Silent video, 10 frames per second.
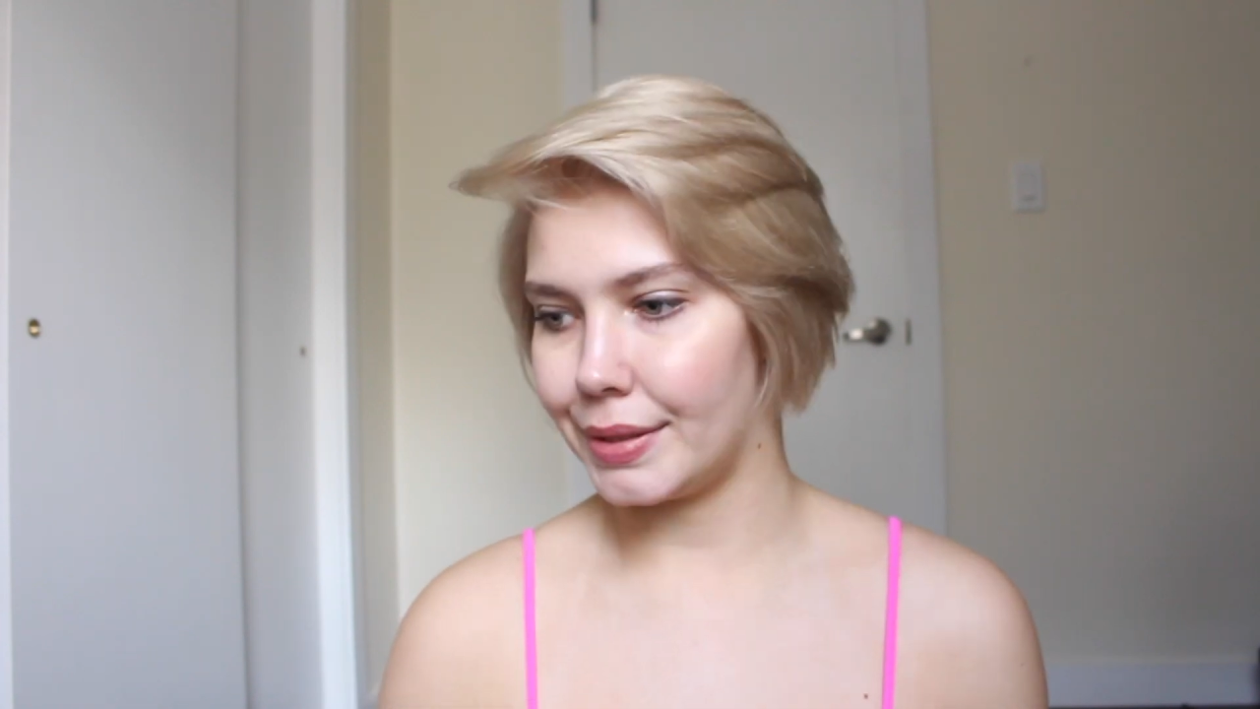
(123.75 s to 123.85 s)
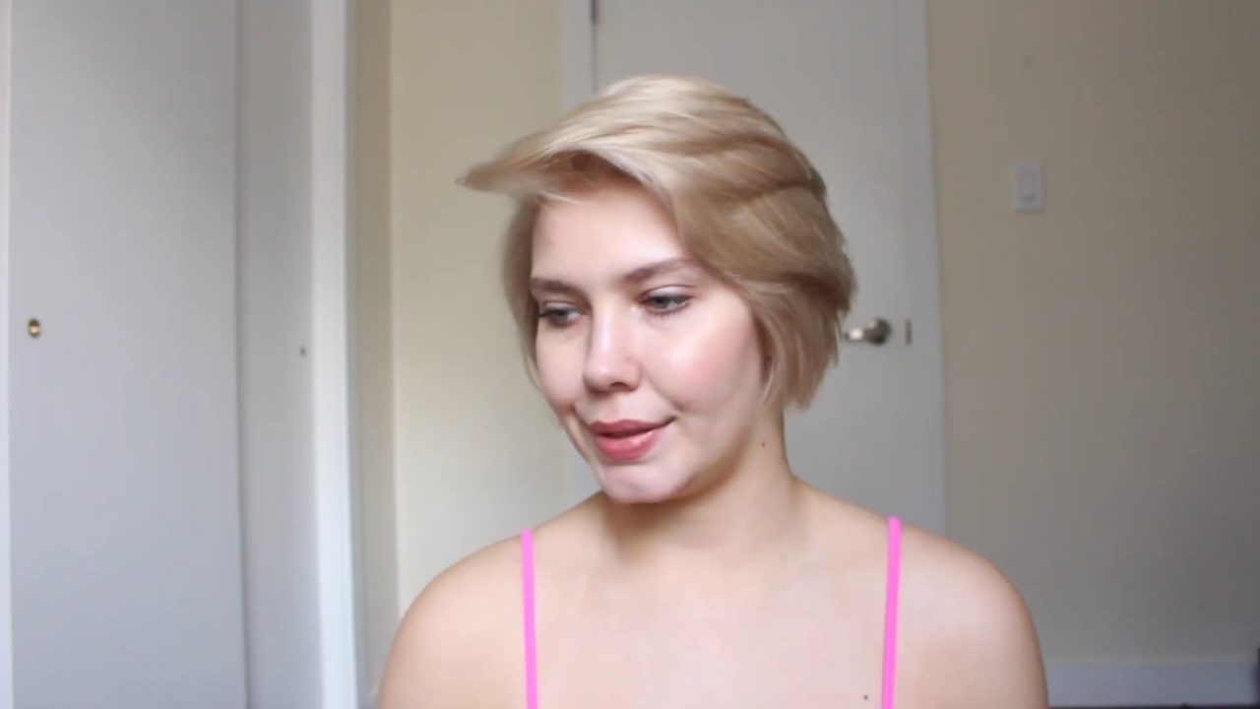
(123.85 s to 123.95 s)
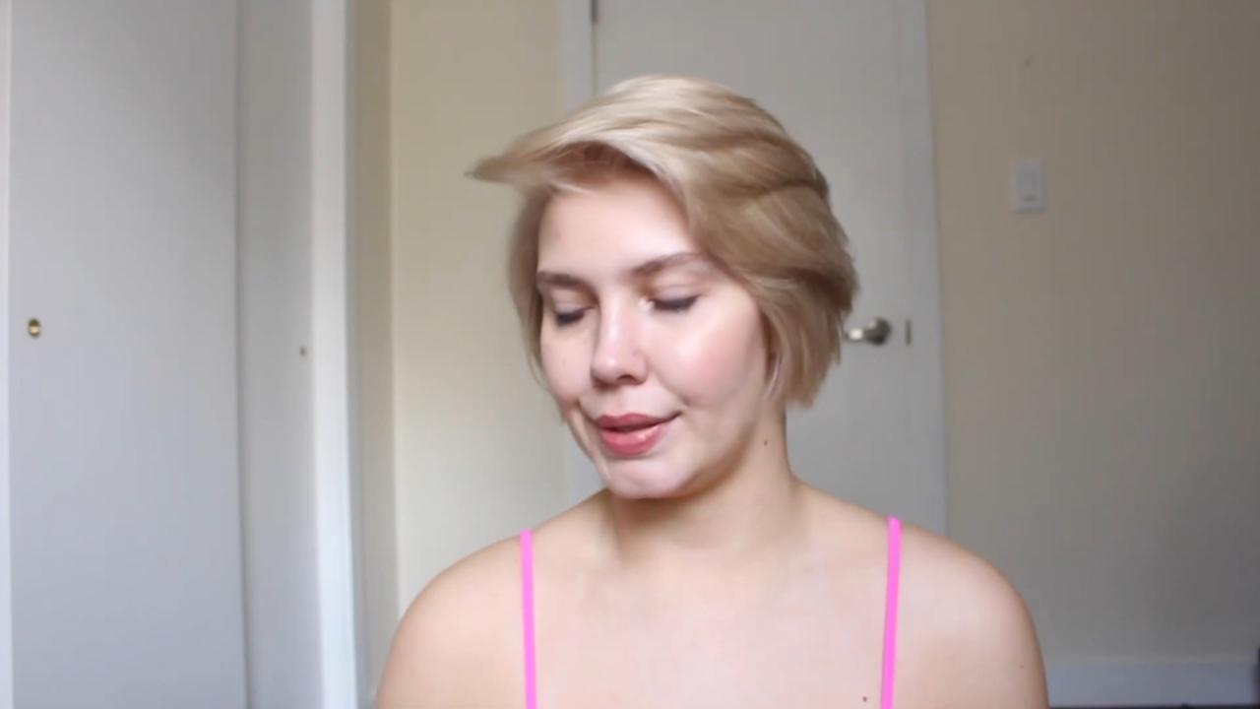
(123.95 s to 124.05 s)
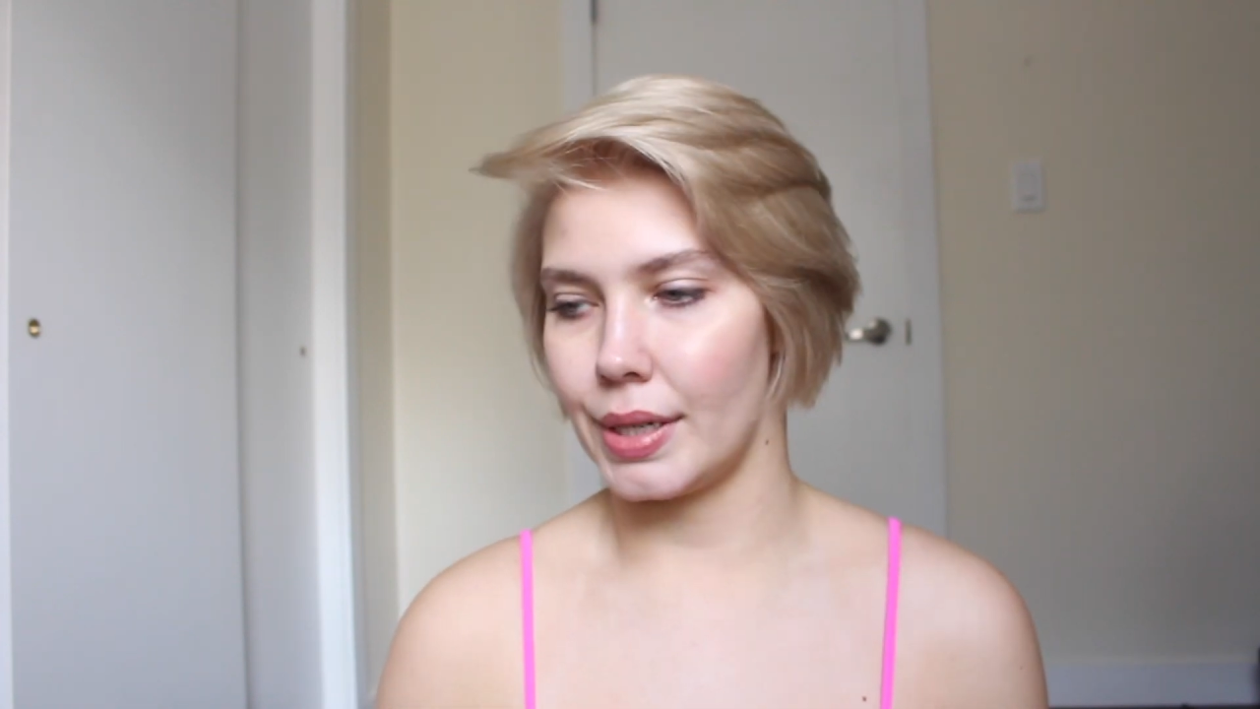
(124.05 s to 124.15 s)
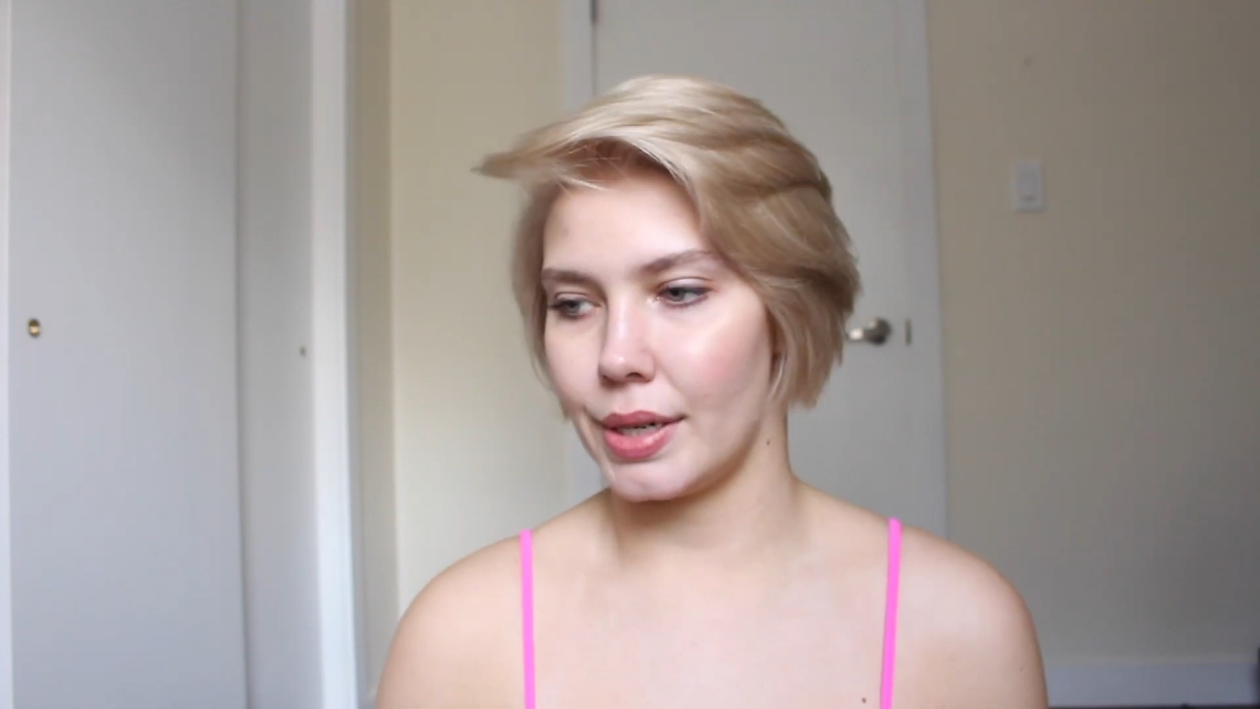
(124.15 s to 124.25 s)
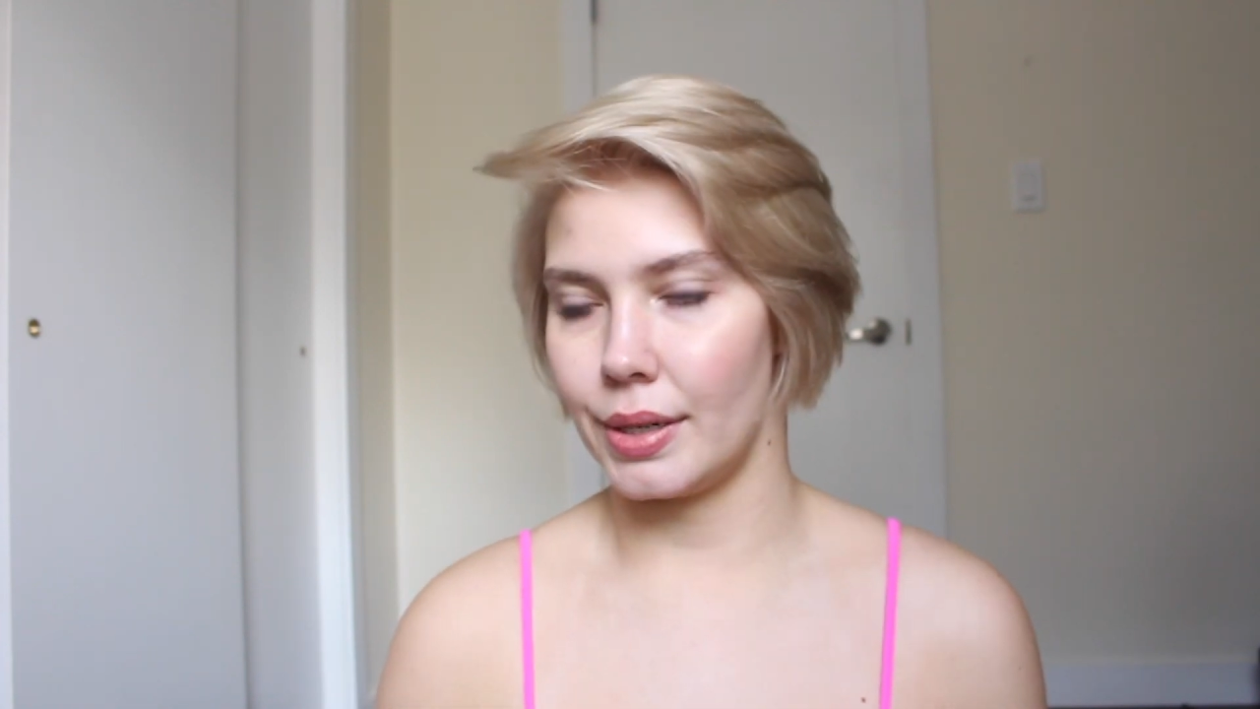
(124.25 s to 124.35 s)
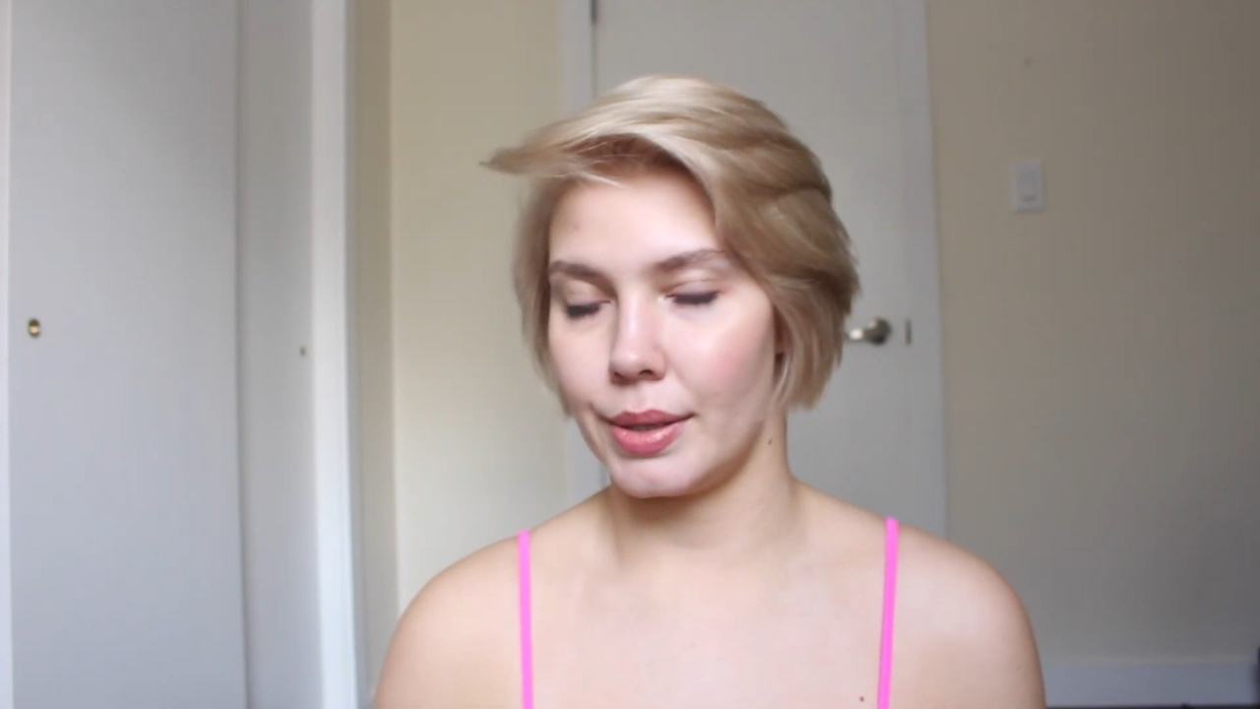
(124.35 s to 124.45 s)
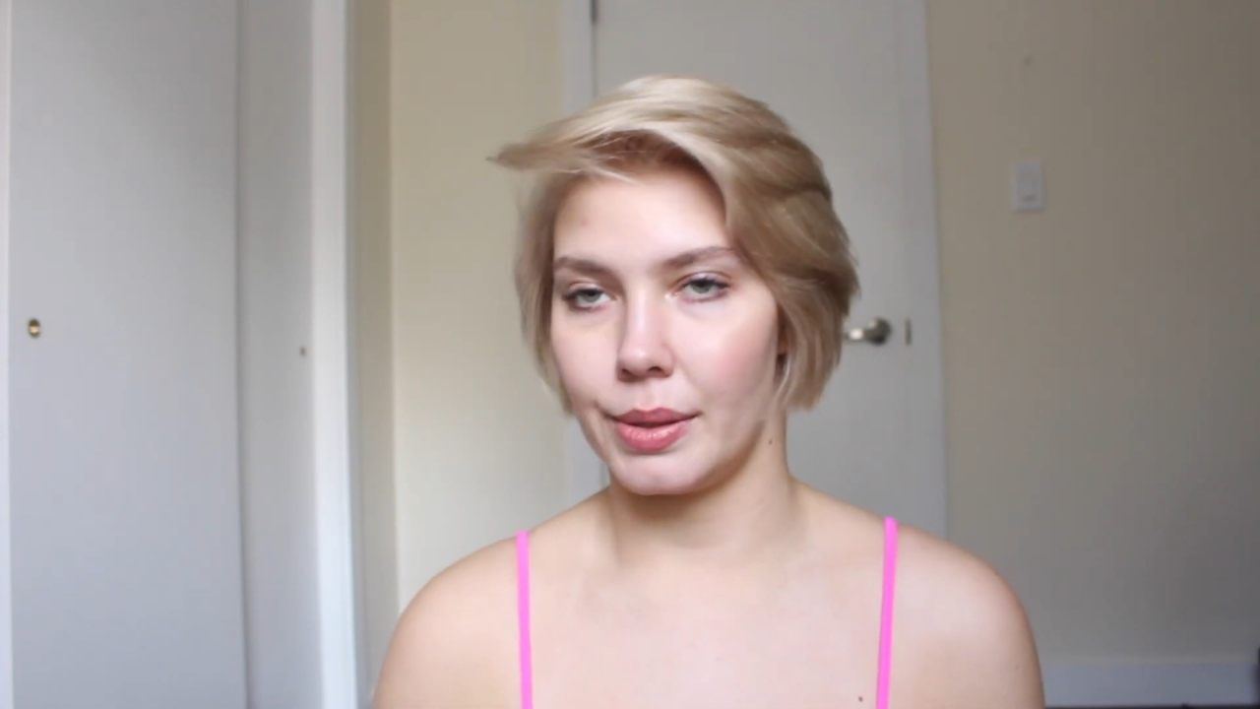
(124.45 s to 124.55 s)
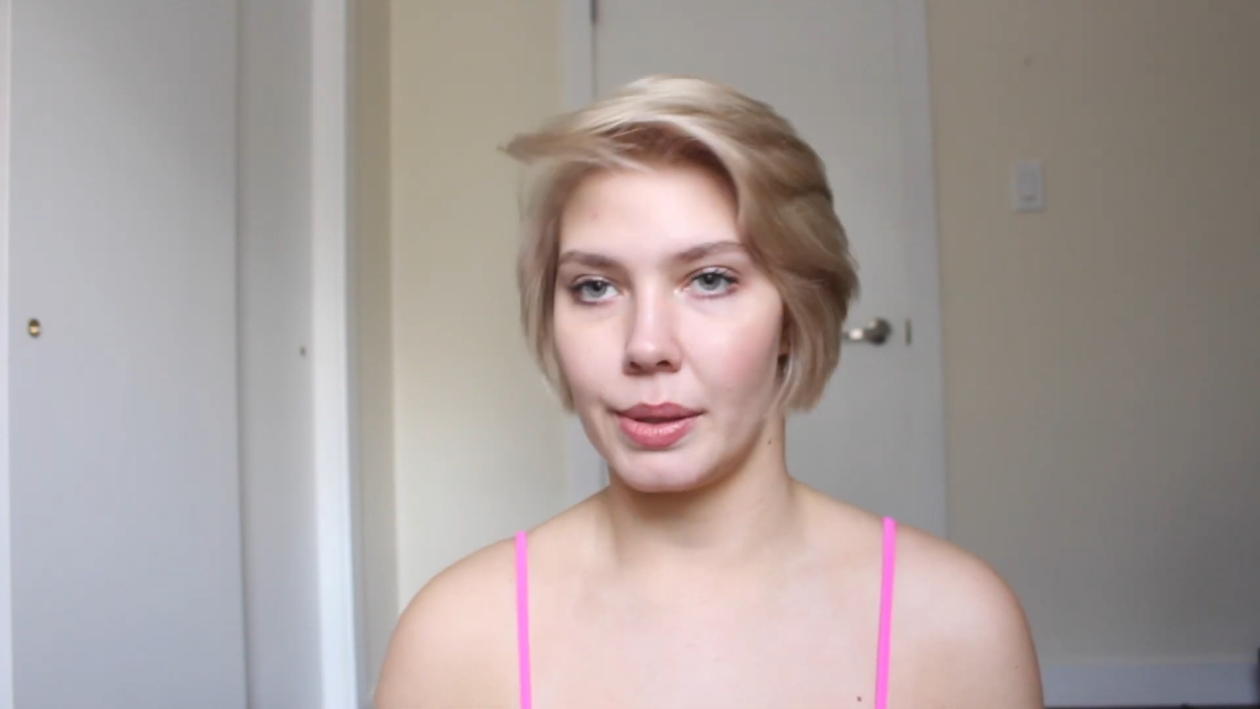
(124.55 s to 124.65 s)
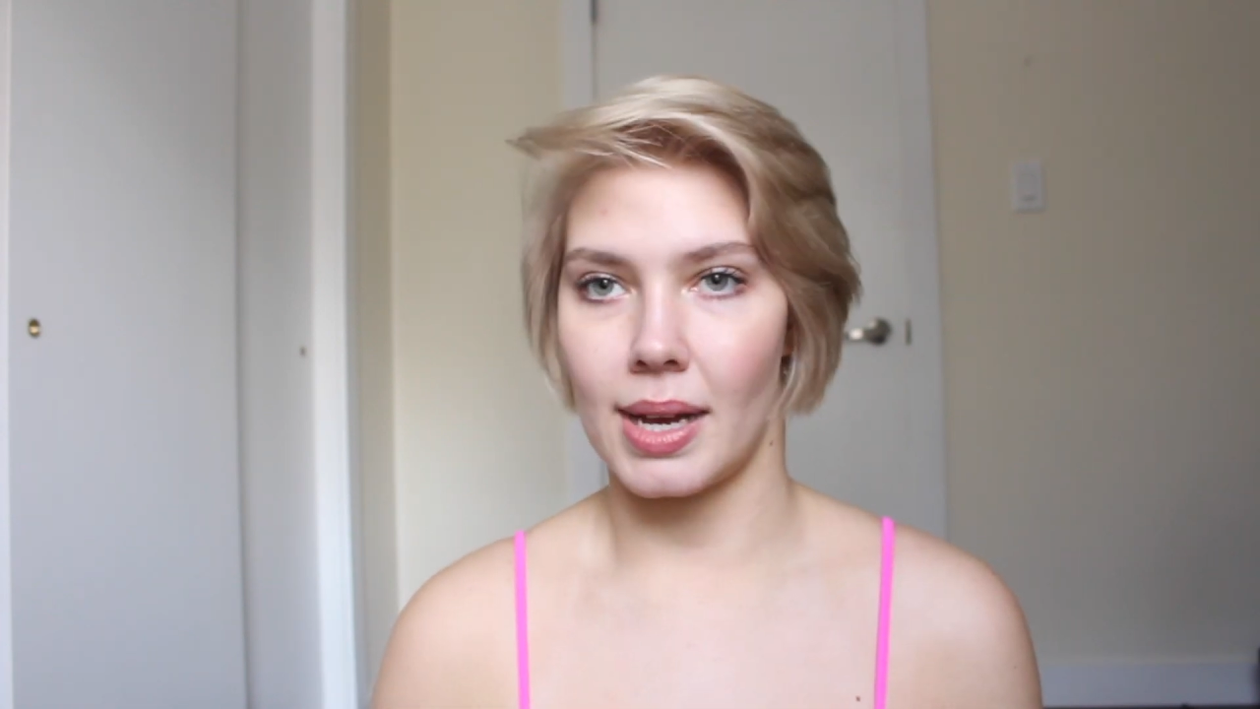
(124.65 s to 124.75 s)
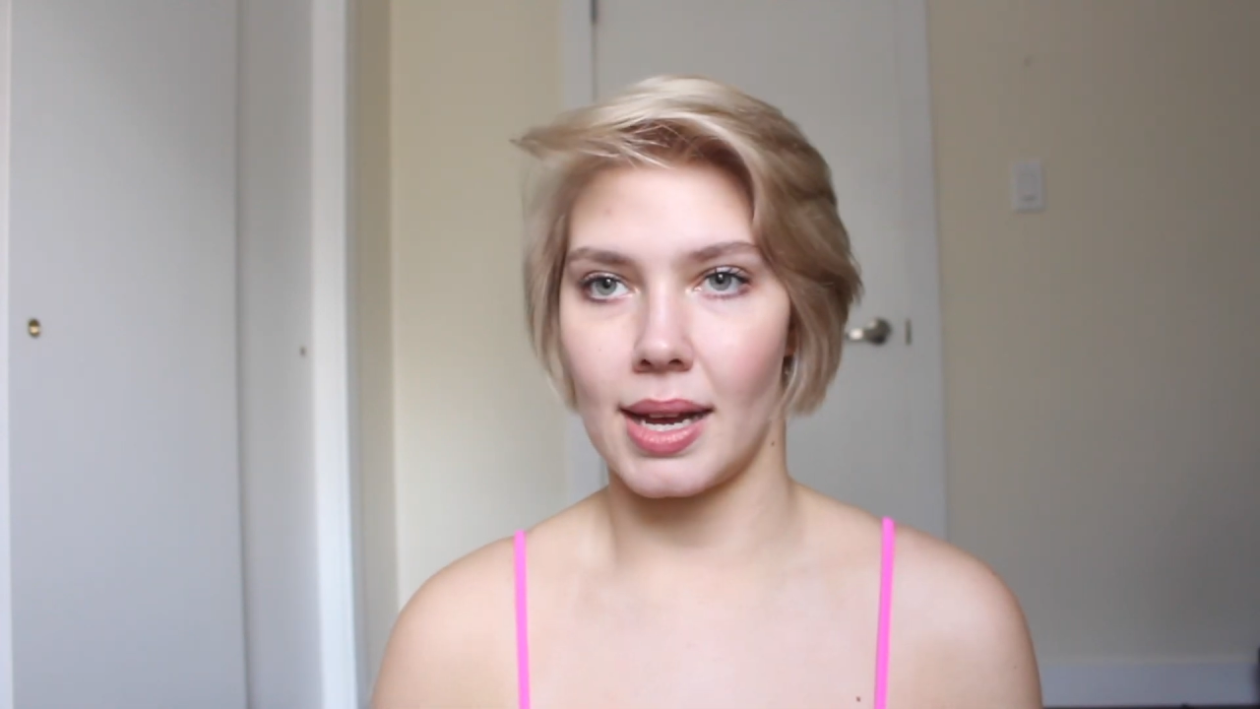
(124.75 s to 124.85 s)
So